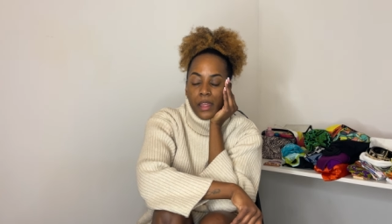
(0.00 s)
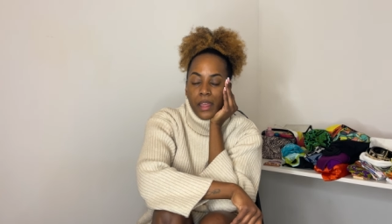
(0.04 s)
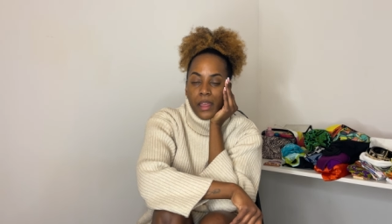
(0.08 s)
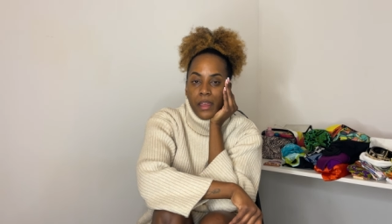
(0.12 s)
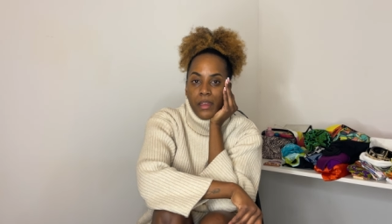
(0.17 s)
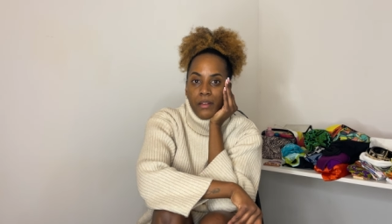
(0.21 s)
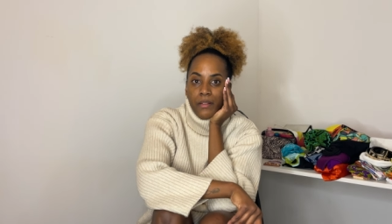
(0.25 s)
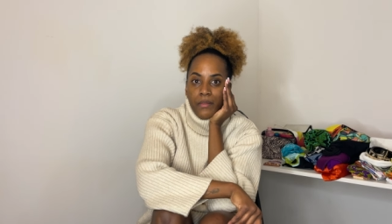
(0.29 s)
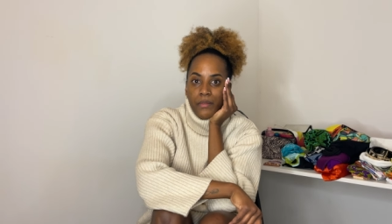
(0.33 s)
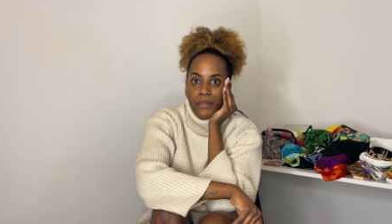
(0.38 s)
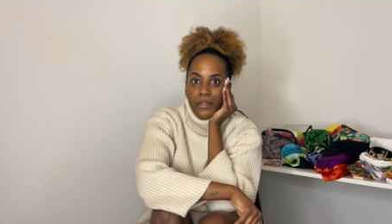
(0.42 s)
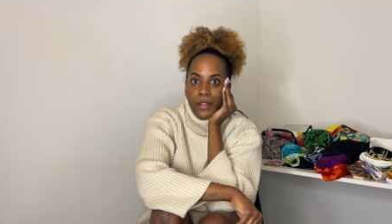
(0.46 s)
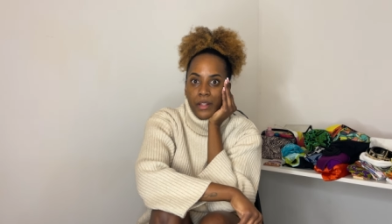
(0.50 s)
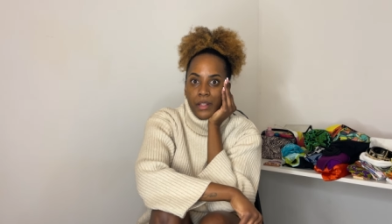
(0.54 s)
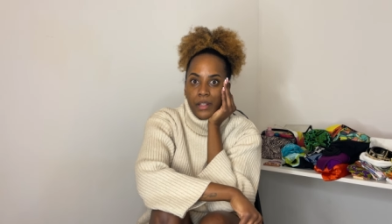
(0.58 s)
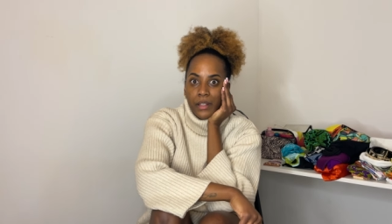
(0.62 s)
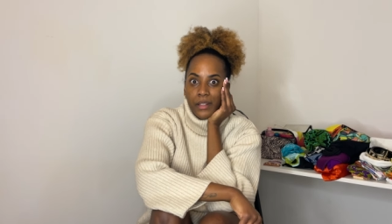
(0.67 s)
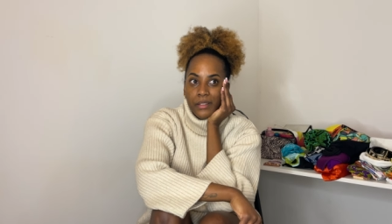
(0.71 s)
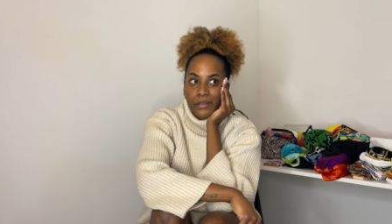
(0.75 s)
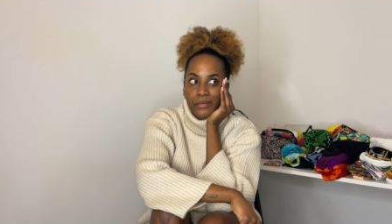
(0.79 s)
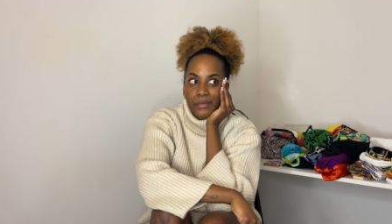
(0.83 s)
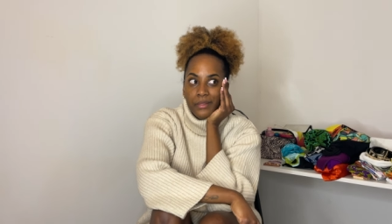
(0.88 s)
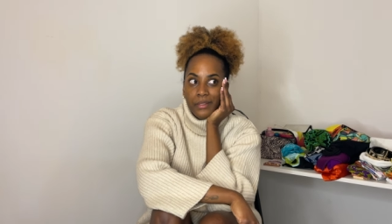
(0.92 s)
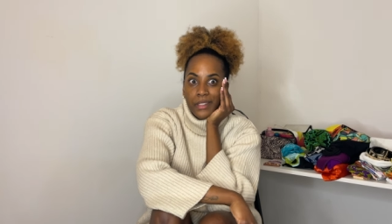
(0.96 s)
have
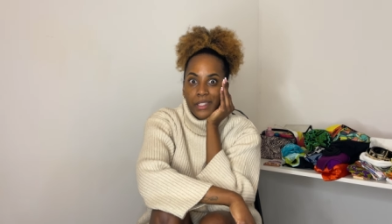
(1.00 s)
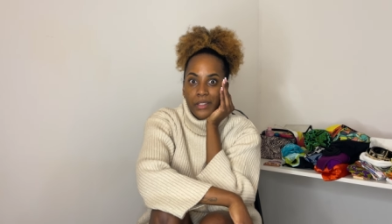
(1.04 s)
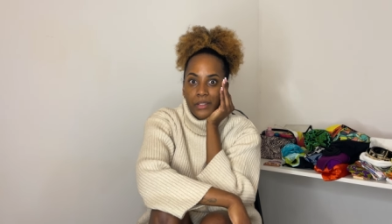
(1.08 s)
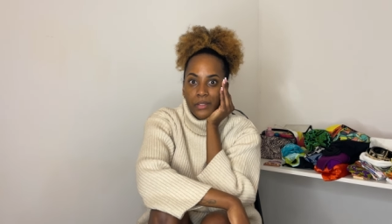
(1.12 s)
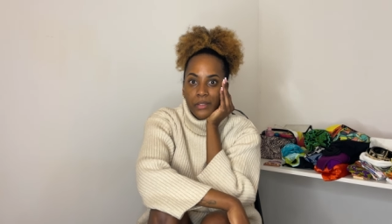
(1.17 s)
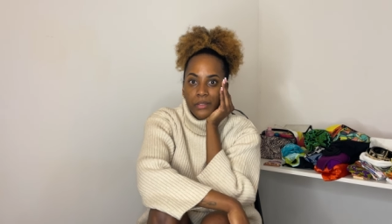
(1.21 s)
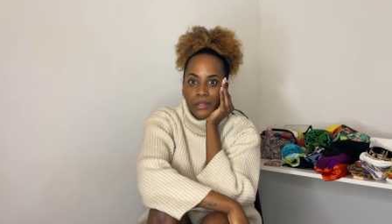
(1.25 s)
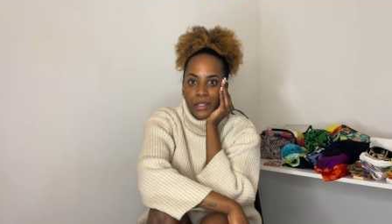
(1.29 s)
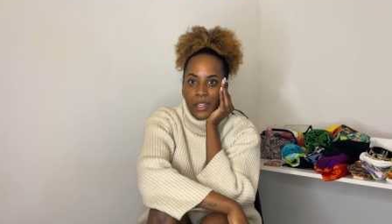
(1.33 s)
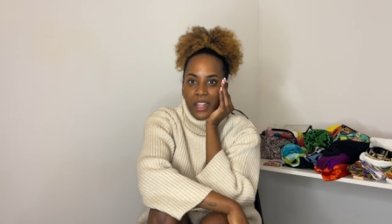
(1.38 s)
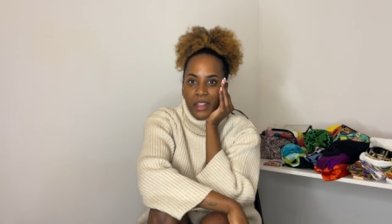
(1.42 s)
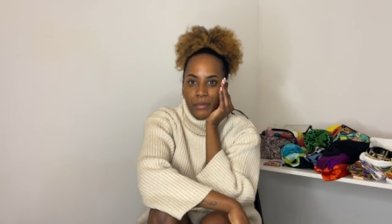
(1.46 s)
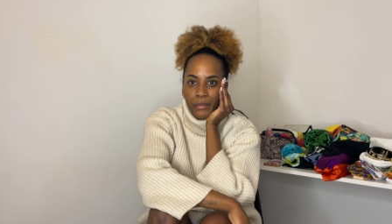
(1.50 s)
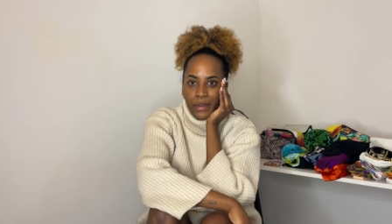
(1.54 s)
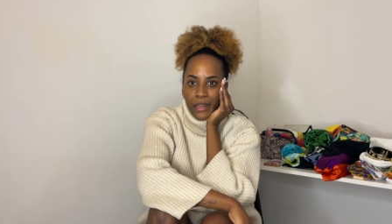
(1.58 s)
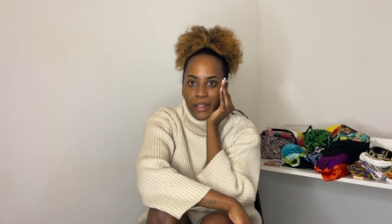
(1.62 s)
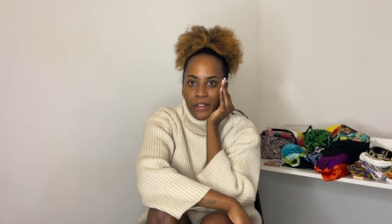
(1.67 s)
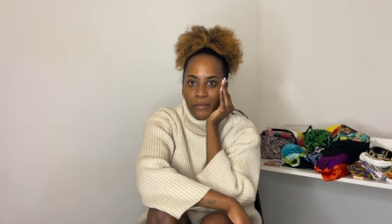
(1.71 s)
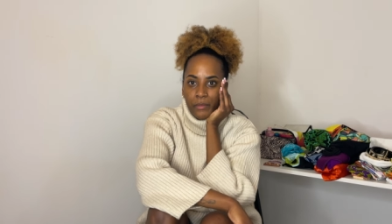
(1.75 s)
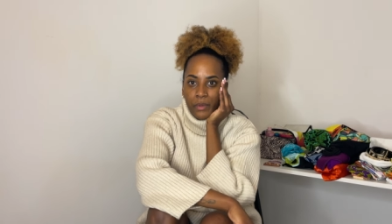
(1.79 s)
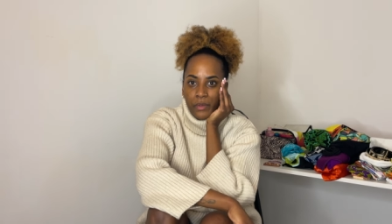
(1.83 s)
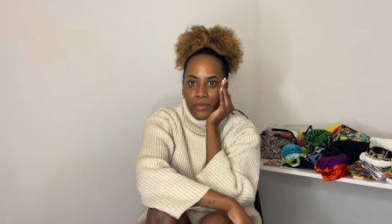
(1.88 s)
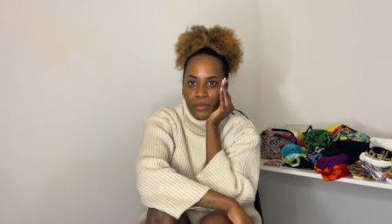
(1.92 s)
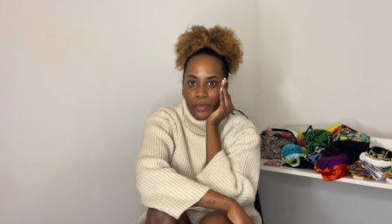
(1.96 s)
little time left
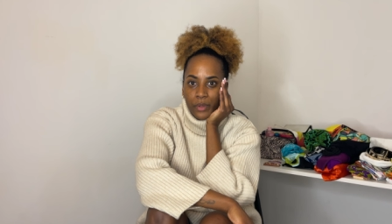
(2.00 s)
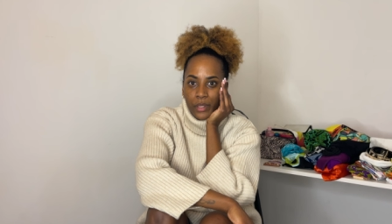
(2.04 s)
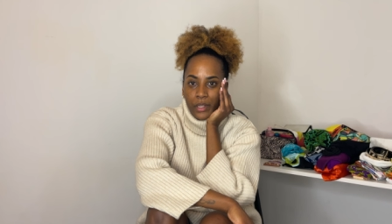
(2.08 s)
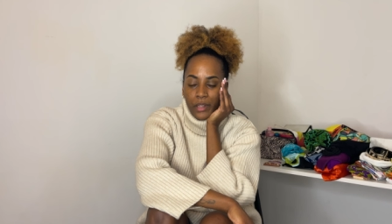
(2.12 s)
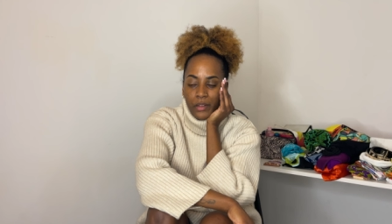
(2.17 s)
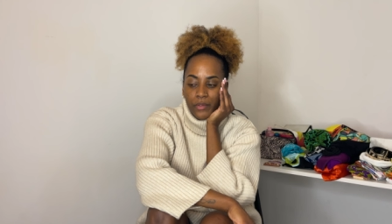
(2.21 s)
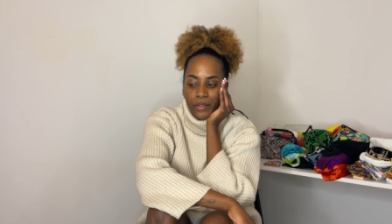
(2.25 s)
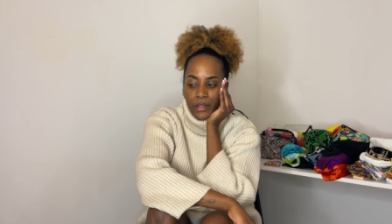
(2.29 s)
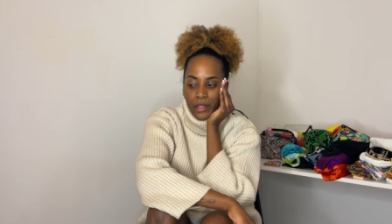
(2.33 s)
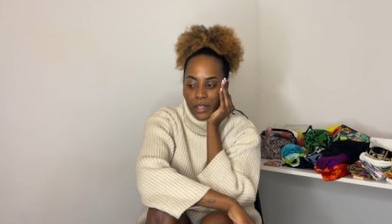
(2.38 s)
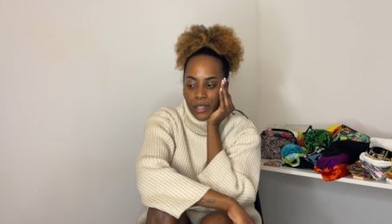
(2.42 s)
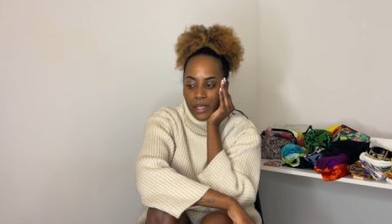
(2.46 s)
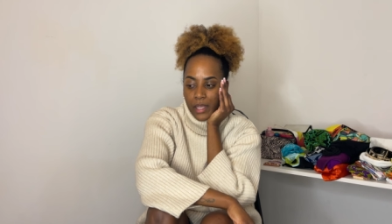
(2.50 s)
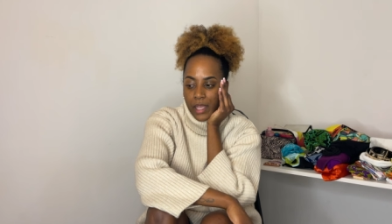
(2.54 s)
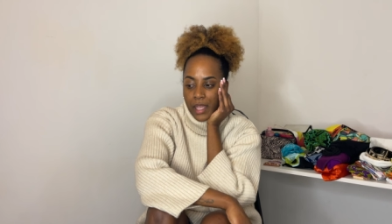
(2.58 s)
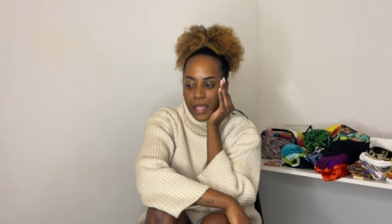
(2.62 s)
before leaving.